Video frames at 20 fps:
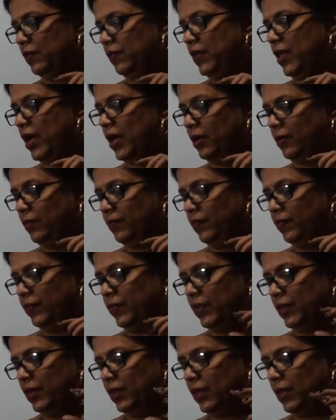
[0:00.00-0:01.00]
Then
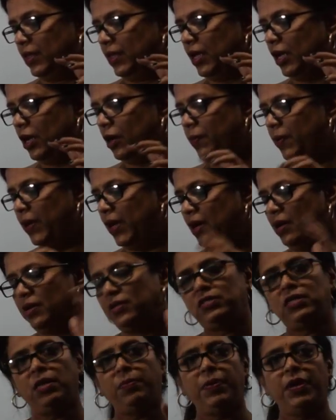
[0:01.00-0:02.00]
there will be
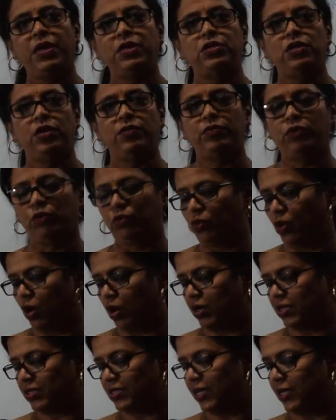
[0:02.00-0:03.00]
separation of two
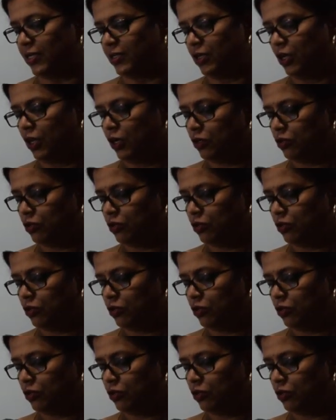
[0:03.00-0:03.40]
daughter cells.